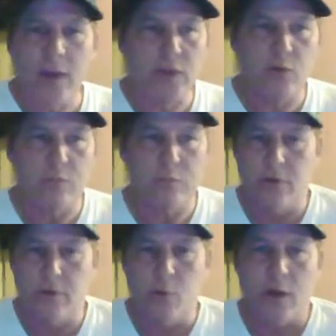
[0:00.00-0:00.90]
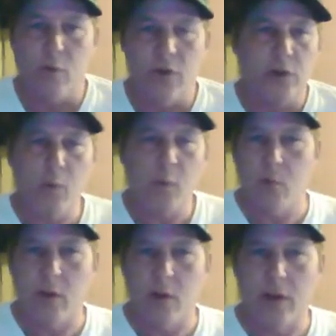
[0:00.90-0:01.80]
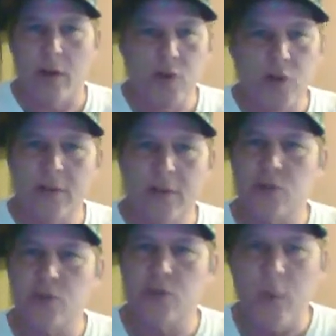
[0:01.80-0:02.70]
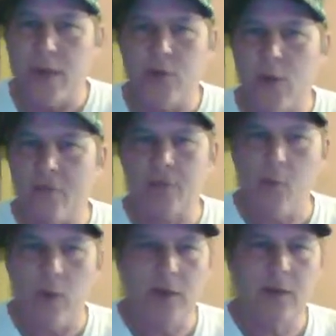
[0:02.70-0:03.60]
If you don't want to work, you don't want to work. Nobody tells you when you have to work.